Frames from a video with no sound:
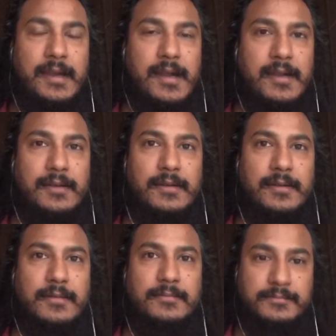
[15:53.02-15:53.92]

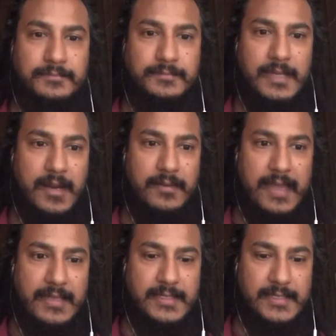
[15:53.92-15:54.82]
are are
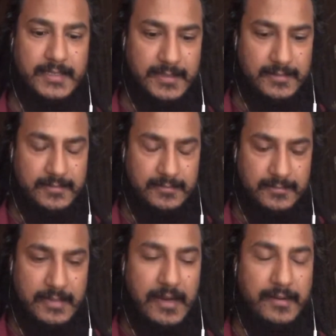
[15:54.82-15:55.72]
that
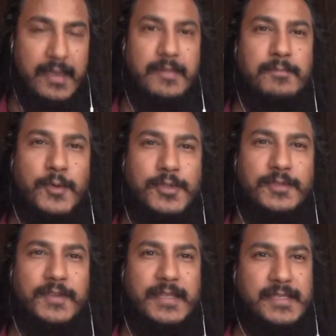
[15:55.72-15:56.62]
are that
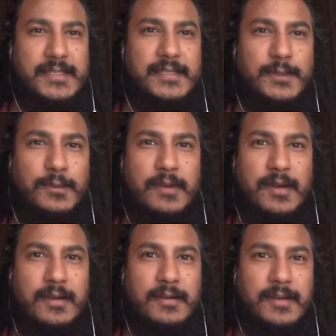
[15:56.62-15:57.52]
motivated, who
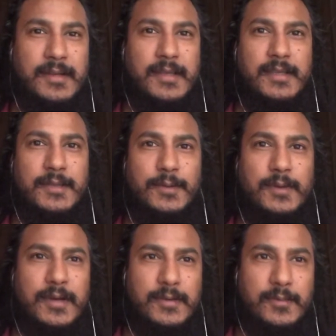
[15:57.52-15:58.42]
are who
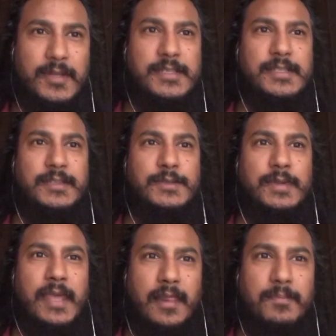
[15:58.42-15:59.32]
are wanting to
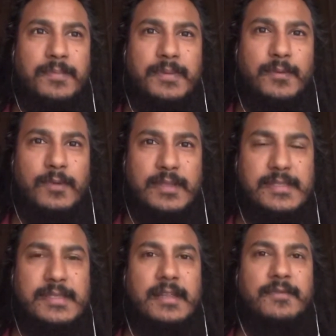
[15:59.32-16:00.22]
help
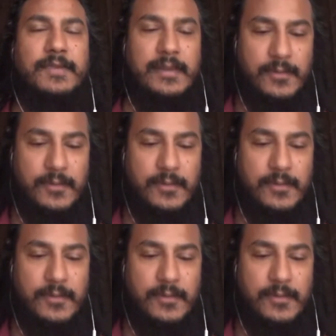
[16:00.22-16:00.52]
oneself and